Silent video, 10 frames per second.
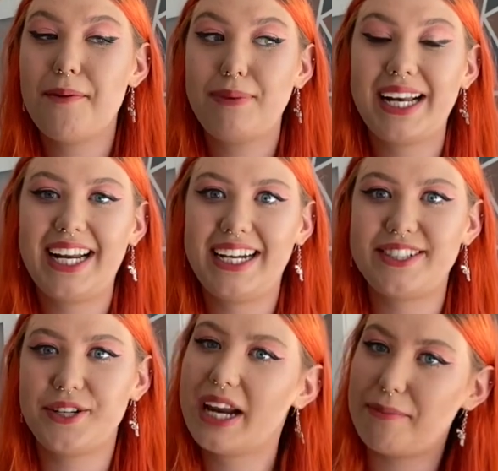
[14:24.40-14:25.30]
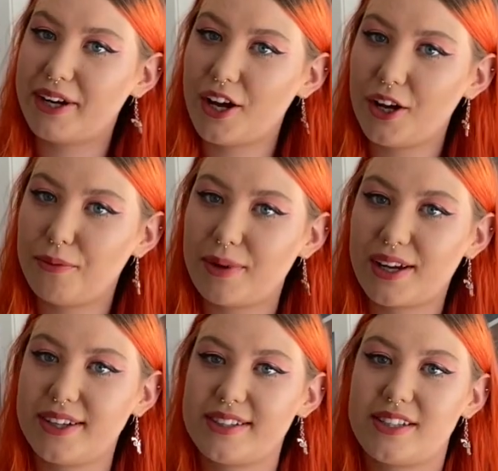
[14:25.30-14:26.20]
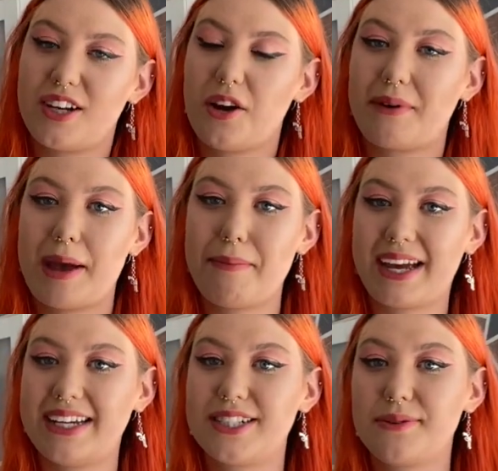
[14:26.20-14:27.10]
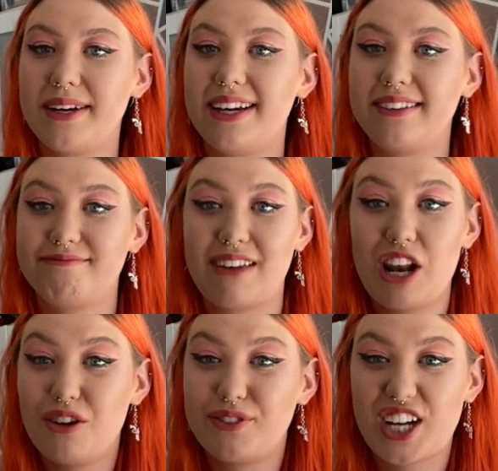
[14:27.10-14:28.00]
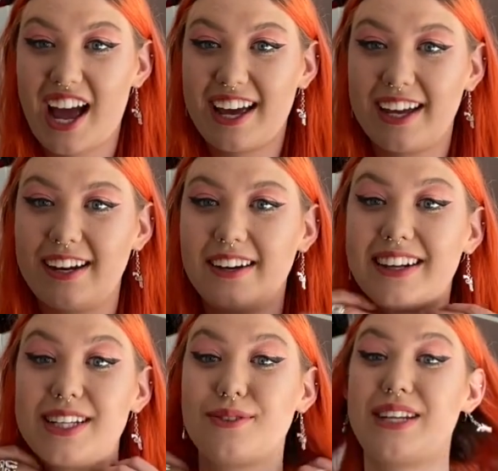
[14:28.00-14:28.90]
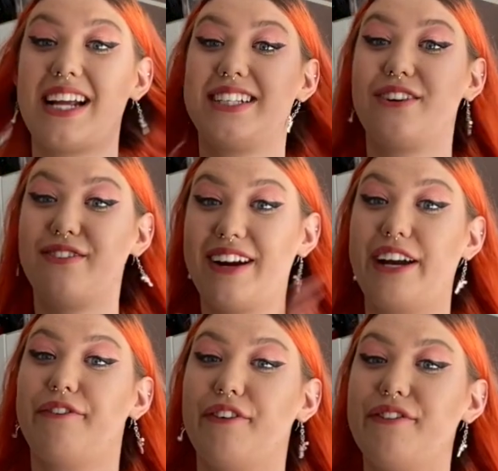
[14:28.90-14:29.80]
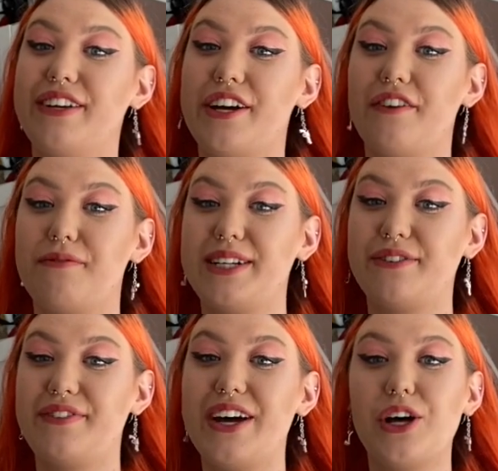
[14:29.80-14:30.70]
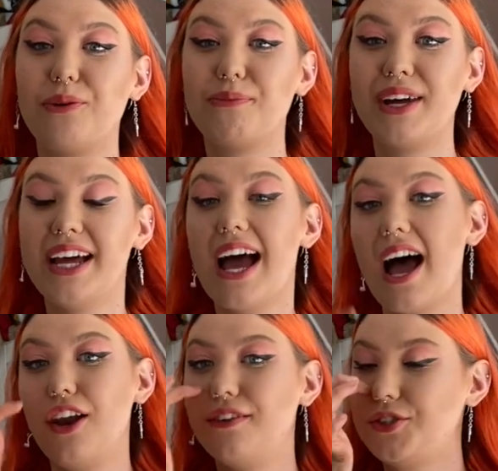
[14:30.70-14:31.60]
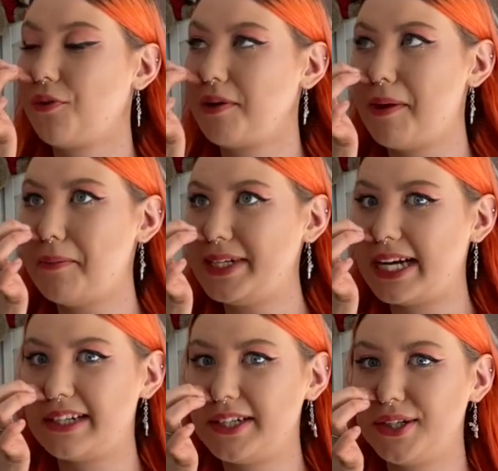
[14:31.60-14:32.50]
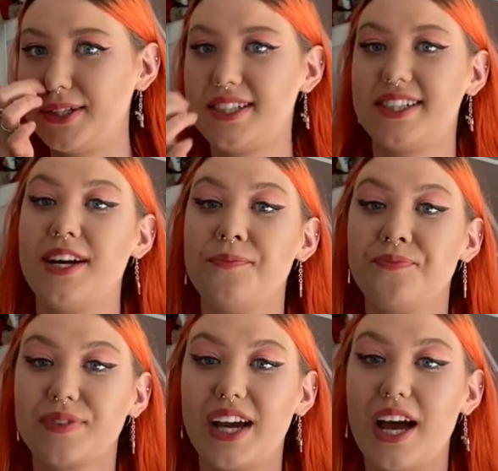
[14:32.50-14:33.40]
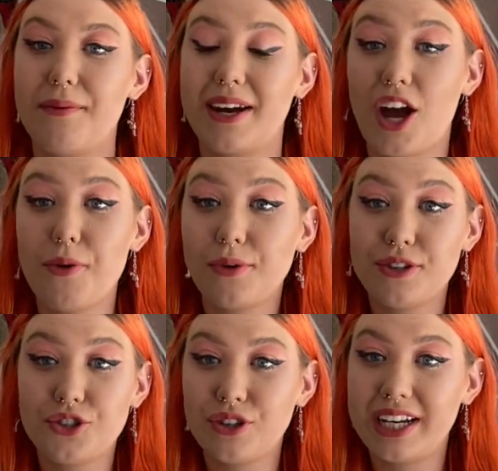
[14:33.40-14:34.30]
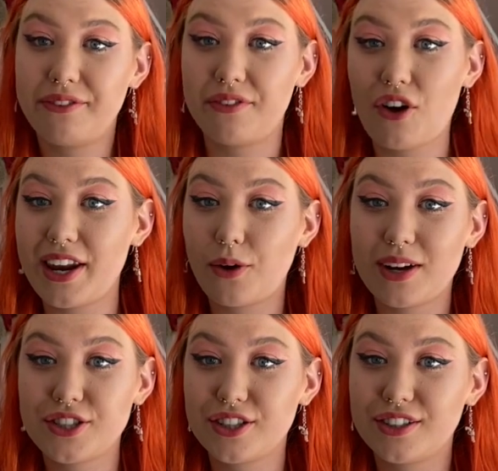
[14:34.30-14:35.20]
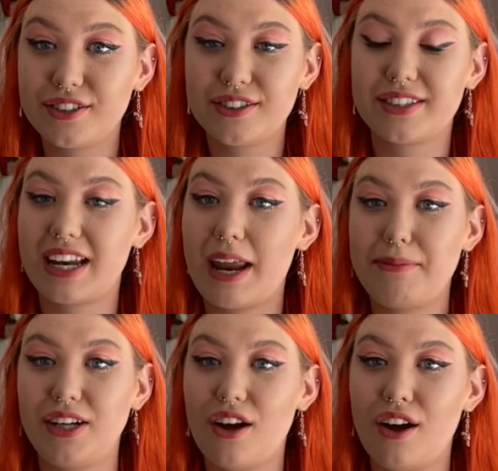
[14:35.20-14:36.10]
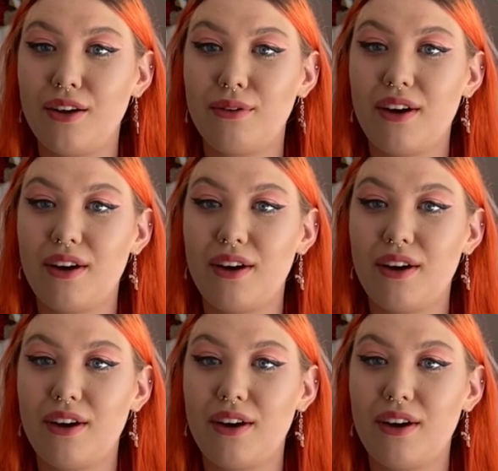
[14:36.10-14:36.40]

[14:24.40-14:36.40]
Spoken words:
please do let me know because, you know, I'm getting back into it. I love chatting. This was actually a really fun video for me to film. I love talking about my tattoos. And I hope you enjoy it. If you've got any questions, let me know.